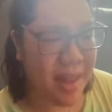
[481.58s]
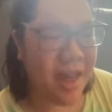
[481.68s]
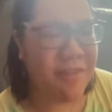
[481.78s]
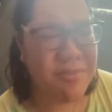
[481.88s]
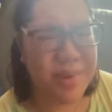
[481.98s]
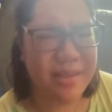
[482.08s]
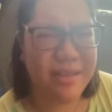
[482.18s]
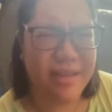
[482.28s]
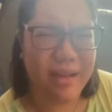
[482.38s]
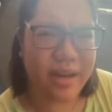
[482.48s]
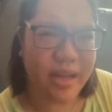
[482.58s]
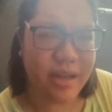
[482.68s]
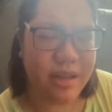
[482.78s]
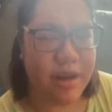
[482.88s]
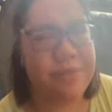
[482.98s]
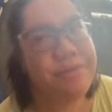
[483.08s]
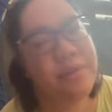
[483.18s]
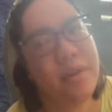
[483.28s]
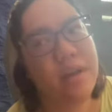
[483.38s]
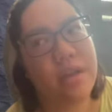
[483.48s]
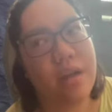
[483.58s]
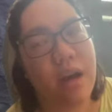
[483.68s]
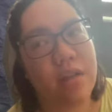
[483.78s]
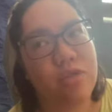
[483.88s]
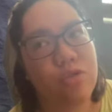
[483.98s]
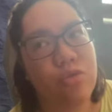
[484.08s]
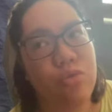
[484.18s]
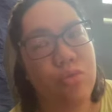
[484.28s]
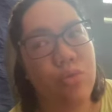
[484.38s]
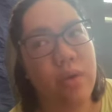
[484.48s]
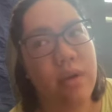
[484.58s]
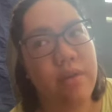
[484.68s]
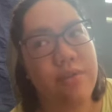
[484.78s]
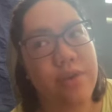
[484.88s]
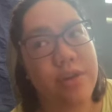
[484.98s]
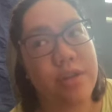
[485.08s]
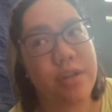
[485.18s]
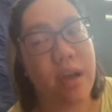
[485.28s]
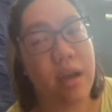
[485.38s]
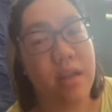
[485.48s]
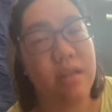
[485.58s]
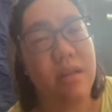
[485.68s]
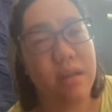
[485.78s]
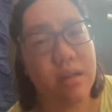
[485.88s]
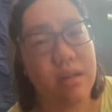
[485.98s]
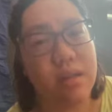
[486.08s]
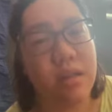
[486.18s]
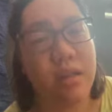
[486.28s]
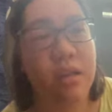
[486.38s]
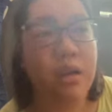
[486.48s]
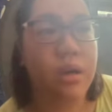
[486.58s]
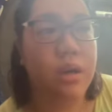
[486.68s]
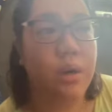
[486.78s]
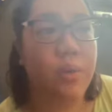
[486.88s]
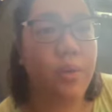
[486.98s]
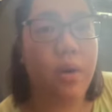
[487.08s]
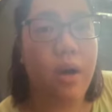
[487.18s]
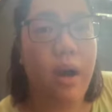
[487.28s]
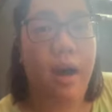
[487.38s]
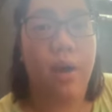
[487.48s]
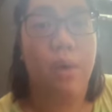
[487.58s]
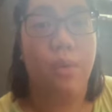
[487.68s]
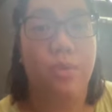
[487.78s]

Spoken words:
have been lucky enough not to firsthand see how